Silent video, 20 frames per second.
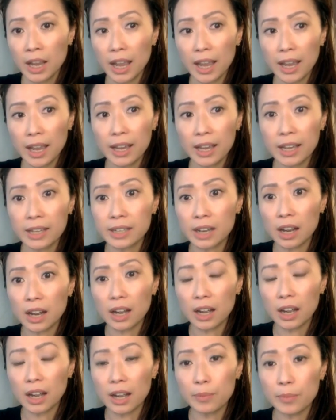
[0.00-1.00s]
and
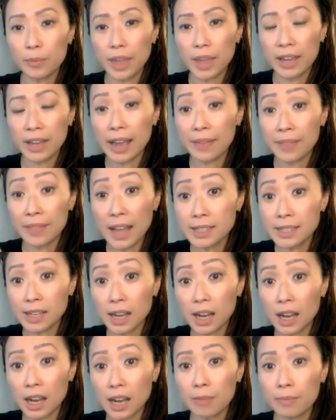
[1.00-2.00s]
and at that
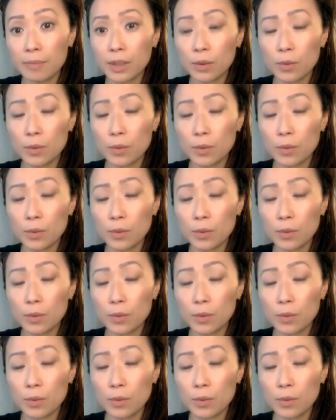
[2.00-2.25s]
time there